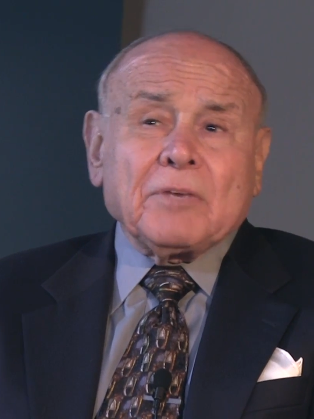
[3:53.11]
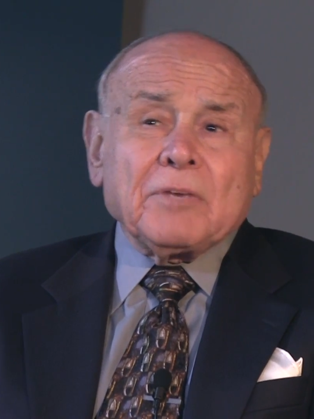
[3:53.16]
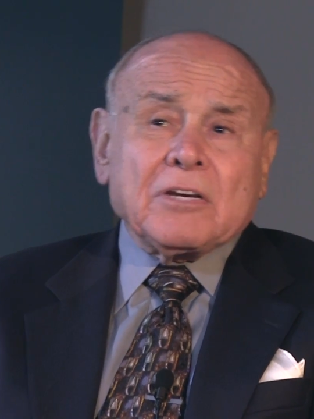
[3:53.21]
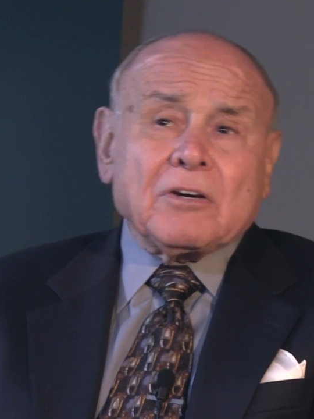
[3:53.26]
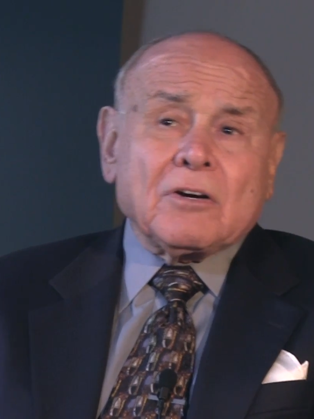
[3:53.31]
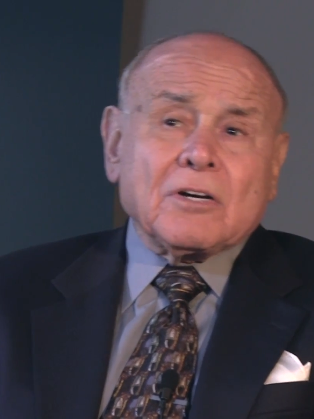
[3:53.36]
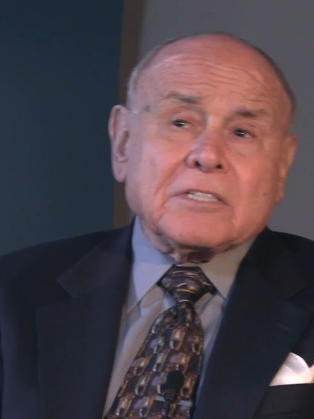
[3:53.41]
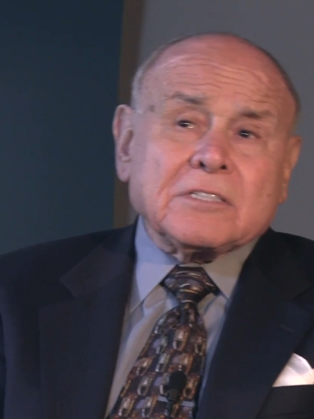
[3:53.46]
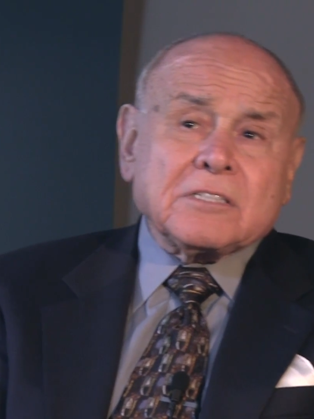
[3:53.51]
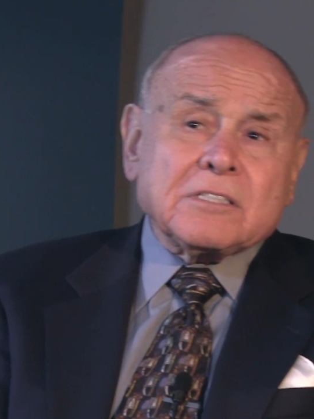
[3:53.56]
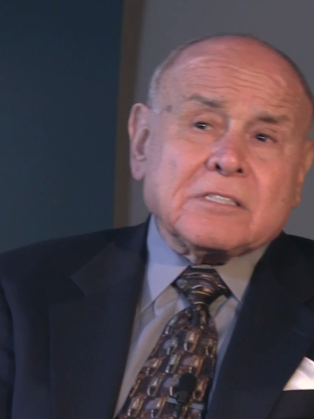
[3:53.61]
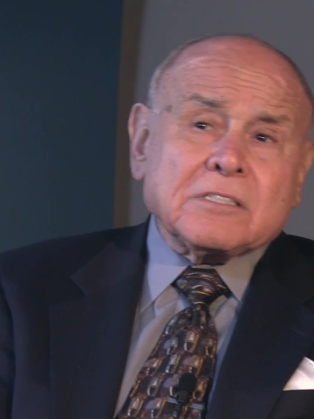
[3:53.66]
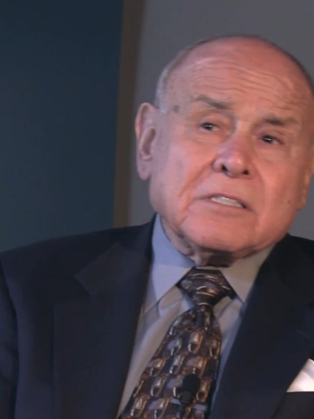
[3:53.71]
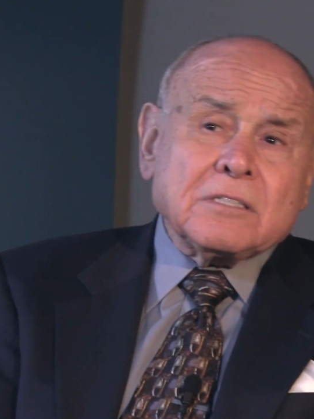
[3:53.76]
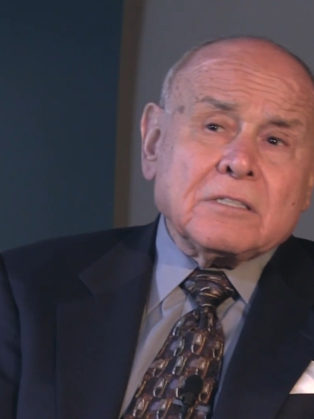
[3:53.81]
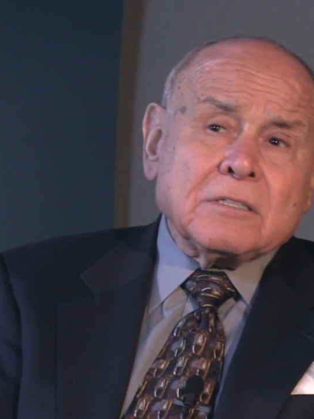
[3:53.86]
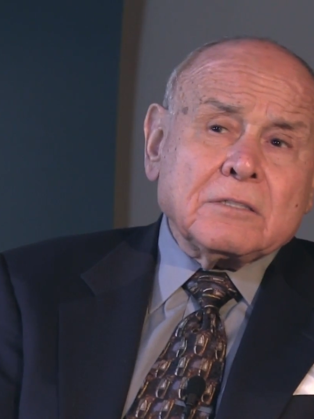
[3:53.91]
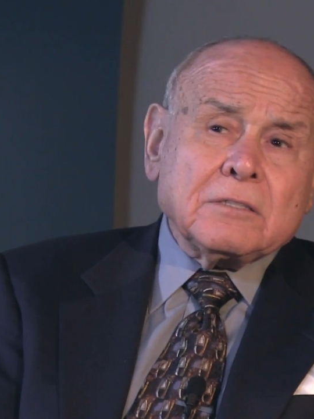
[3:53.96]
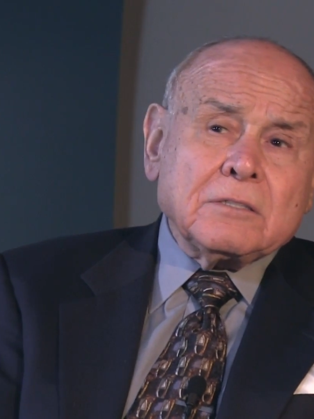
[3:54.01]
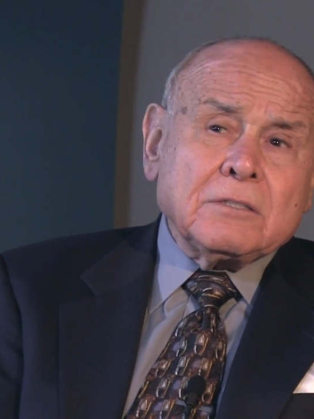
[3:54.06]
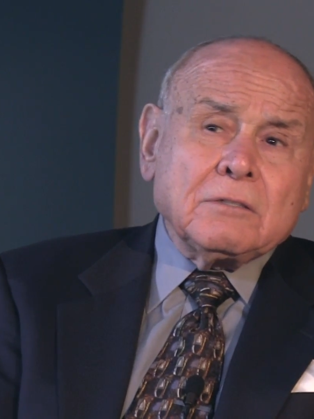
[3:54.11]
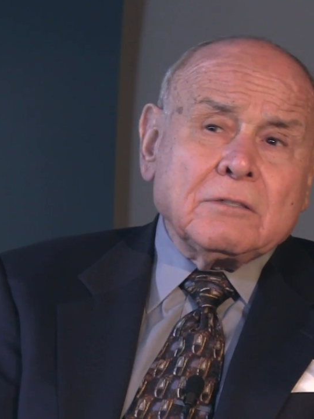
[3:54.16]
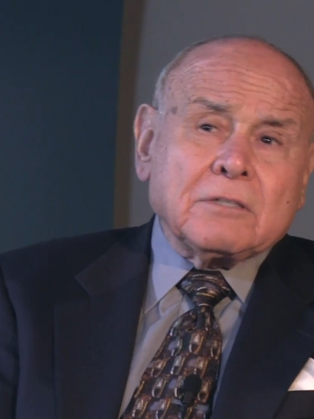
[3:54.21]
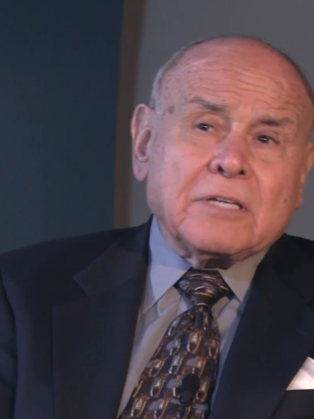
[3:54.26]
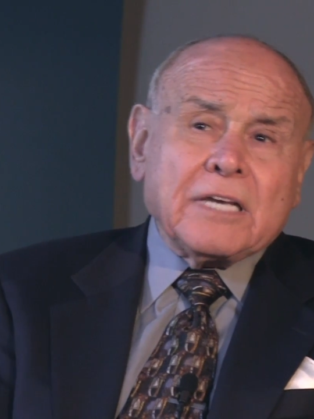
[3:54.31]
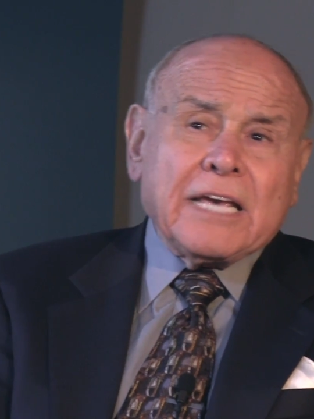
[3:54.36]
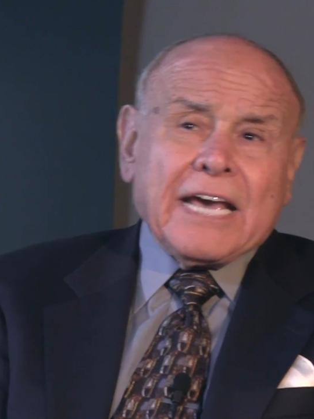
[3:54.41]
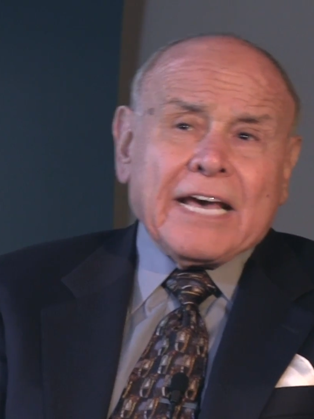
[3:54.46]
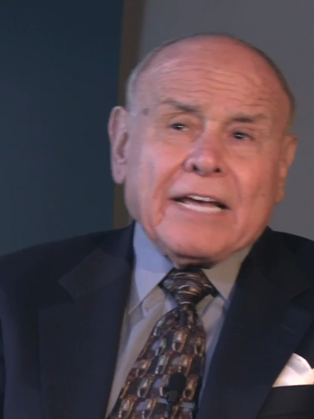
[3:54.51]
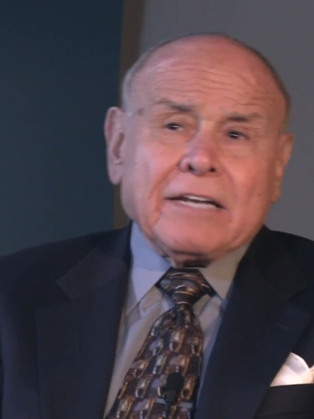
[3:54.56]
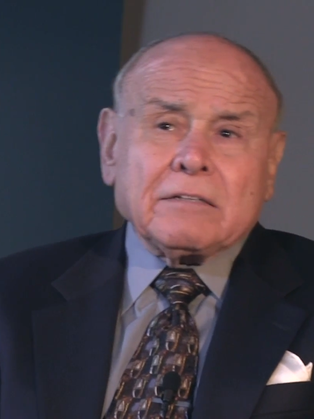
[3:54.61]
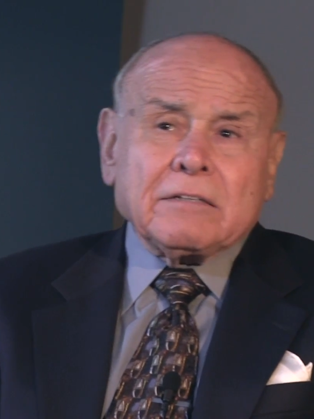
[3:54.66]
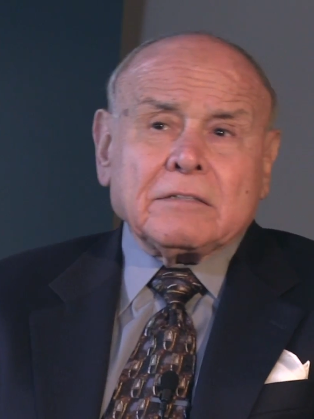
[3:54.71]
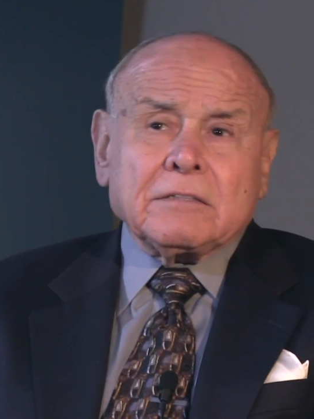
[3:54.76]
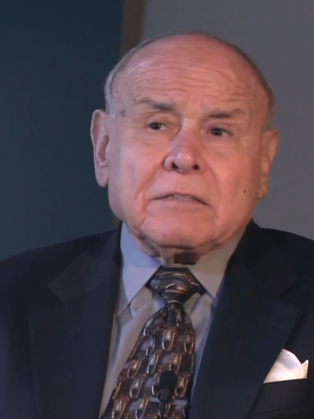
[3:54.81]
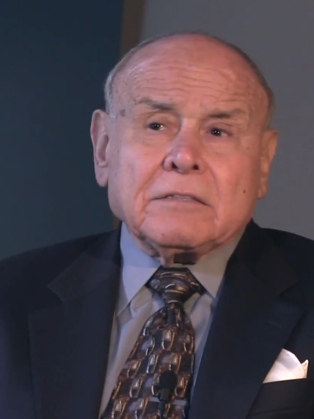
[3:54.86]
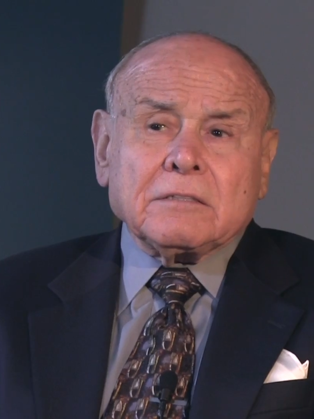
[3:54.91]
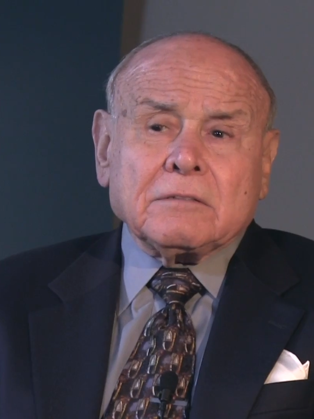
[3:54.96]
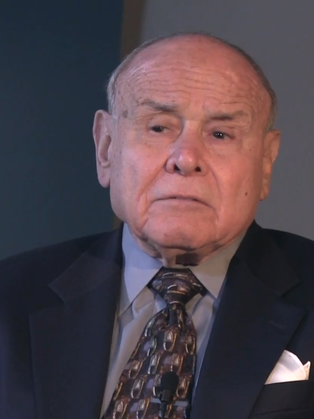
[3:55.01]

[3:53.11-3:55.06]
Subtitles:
because you can't